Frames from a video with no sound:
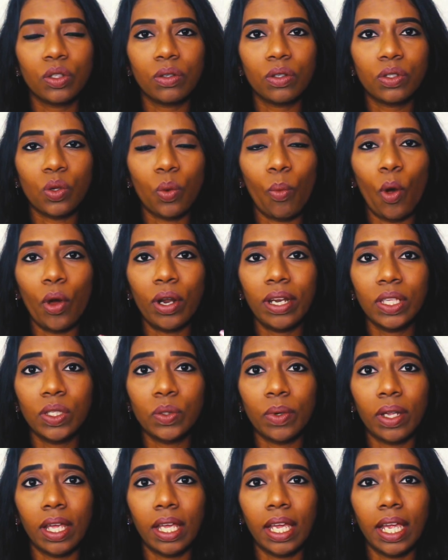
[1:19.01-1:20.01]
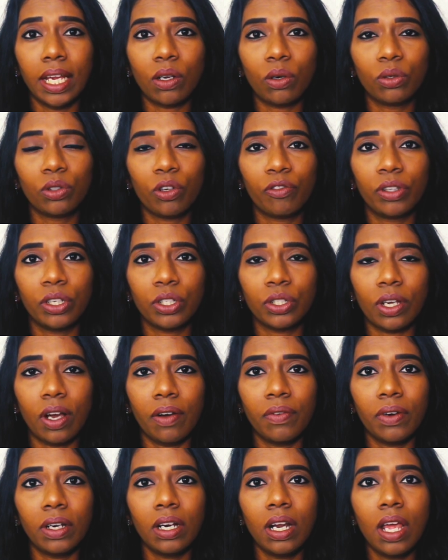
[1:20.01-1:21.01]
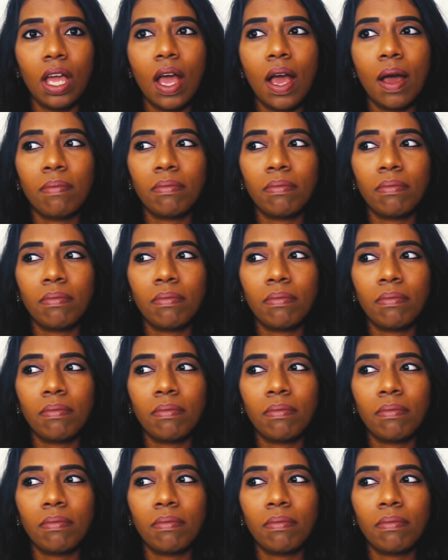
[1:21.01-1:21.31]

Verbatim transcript: So mornings when I get out of the shower,